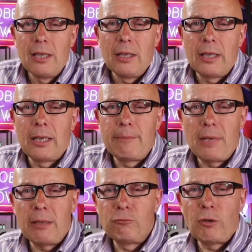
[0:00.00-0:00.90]

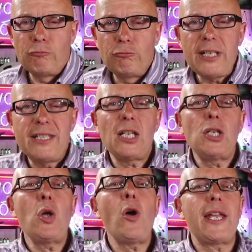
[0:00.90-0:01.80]
Rita
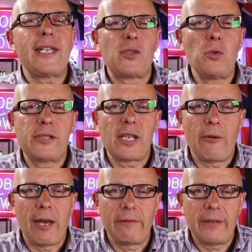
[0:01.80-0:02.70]
Loy is also
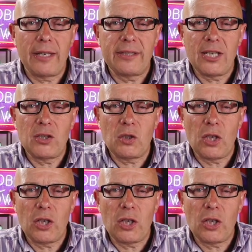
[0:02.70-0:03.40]
out there, says,